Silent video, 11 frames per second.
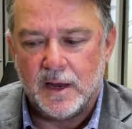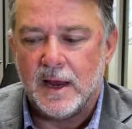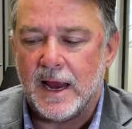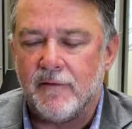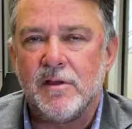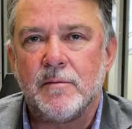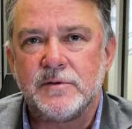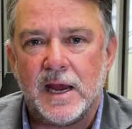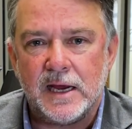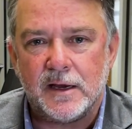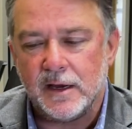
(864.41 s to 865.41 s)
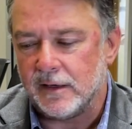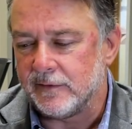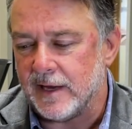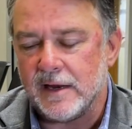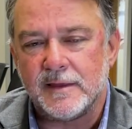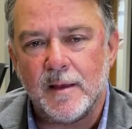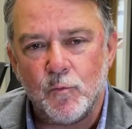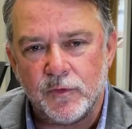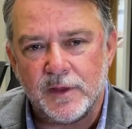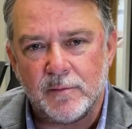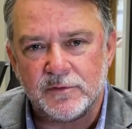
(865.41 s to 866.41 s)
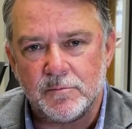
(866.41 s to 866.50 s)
Have them take them with them